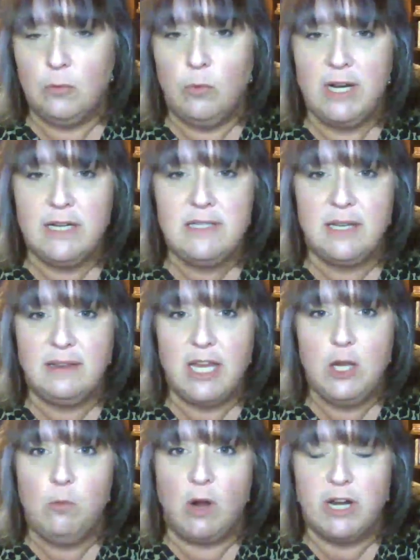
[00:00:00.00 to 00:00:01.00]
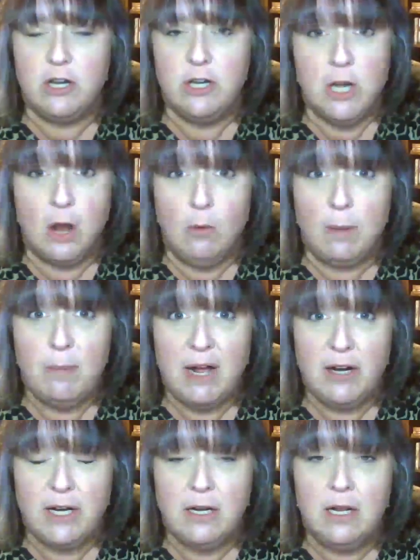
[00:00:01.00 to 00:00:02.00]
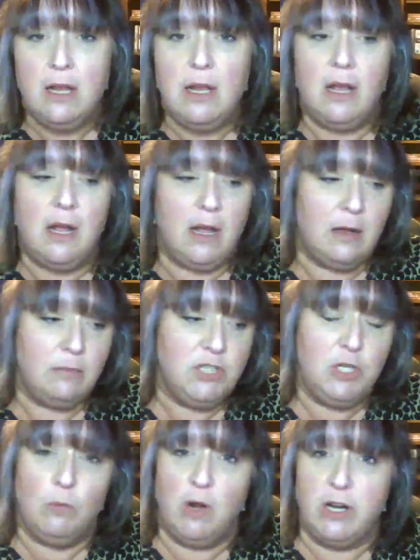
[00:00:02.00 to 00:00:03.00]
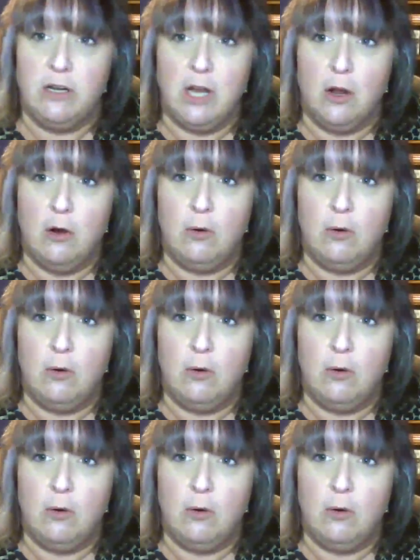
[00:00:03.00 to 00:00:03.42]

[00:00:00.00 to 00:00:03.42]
What is it that you want to know about it? Do you want to know